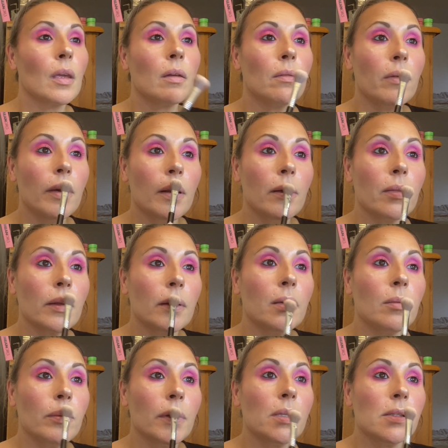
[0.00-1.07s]
Right on the
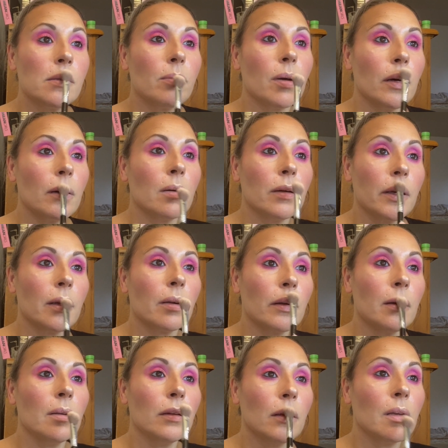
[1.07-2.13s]
Cupid's bow
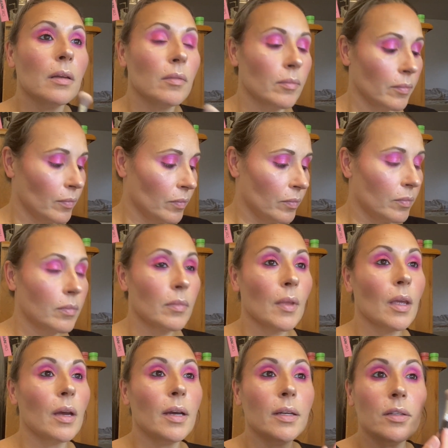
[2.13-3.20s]
here.
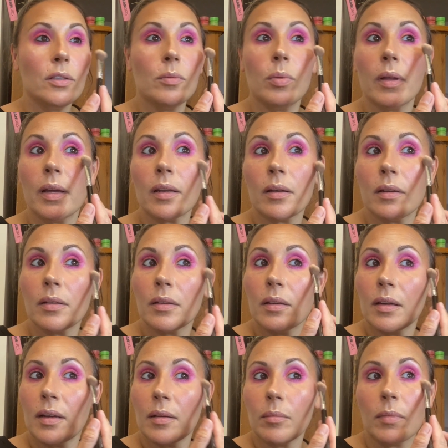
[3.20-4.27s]
I do plan
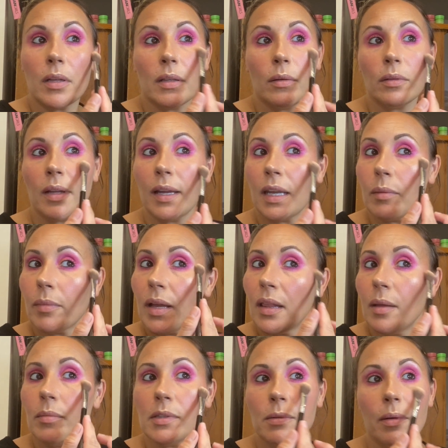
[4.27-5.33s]
on lining my
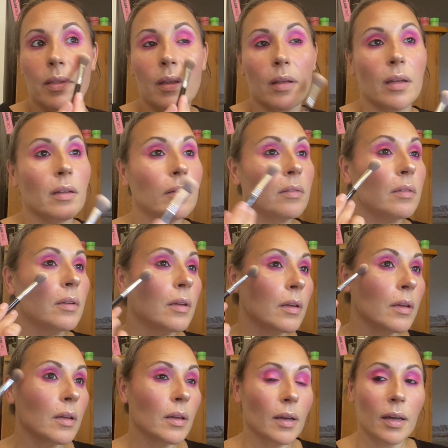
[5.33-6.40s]
lips with a
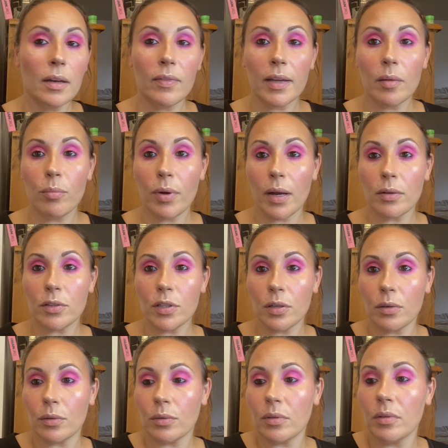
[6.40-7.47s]
kind of like a brown
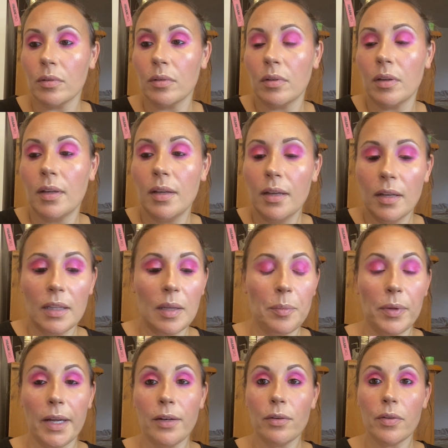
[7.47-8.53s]
tone lip
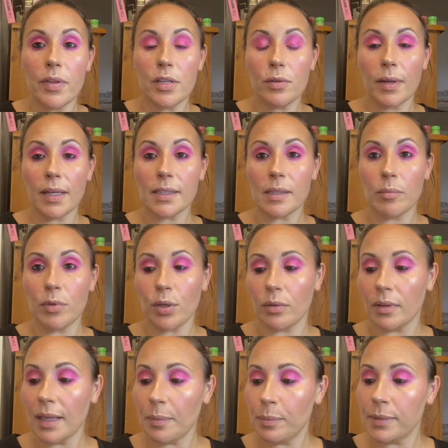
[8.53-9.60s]
liner and then doing some nude
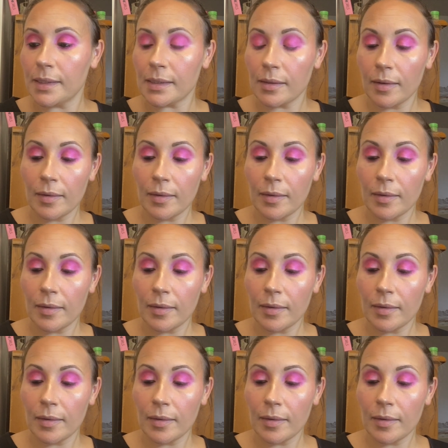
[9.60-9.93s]
lips.